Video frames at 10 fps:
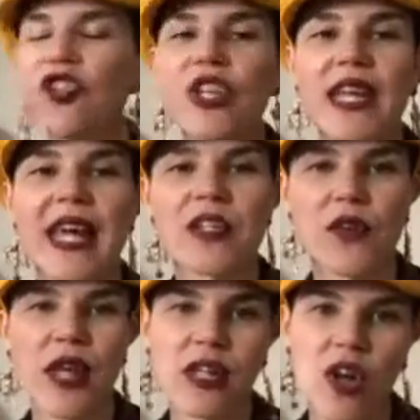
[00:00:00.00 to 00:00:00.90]
She cares for
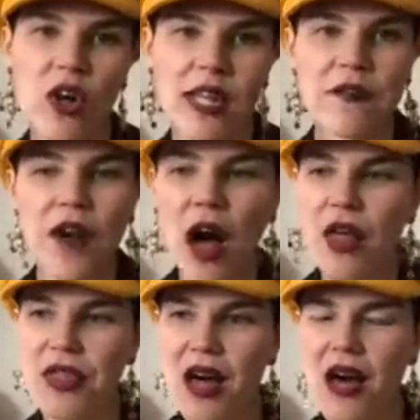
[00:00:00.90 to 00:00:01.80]
her alcoholic
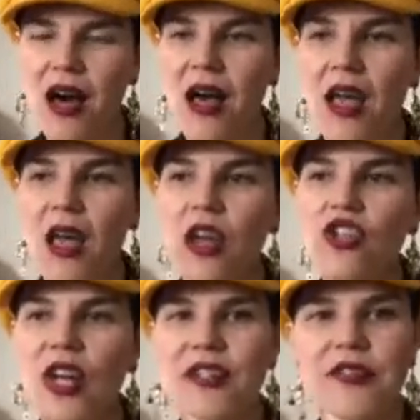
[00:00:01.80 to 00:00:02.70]
father.
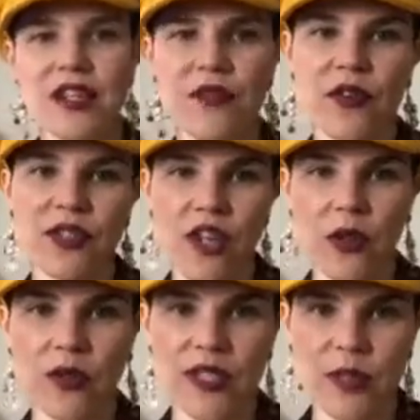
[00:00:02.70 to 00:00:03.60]
She kind of has a very
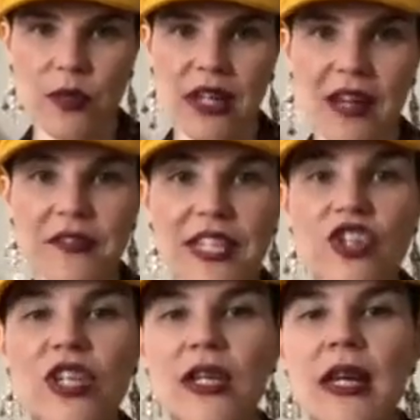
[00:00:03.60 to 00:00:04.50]
dull, desperate life. And then
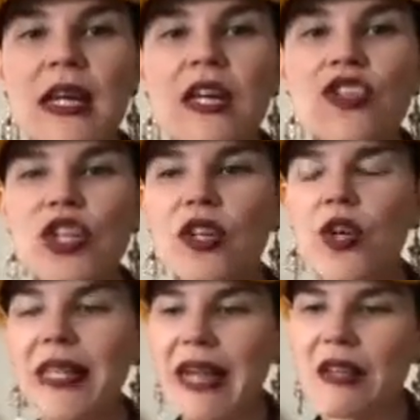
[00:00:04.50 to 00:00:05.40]
she
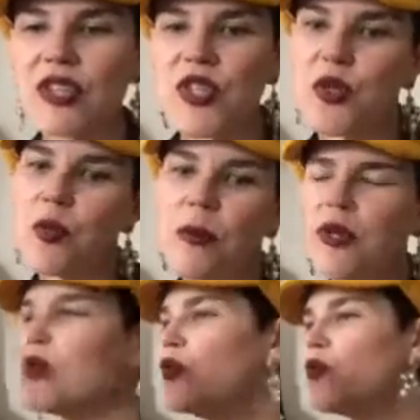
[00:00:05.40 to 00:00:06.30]
encounters this
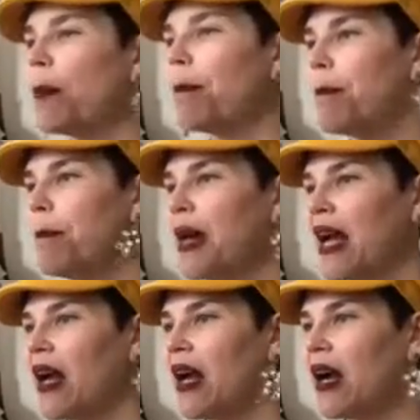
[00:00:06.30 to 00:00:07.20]
woman,
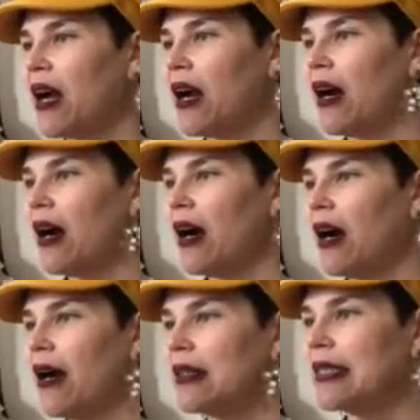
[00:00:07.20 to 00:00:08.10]
Rebecca,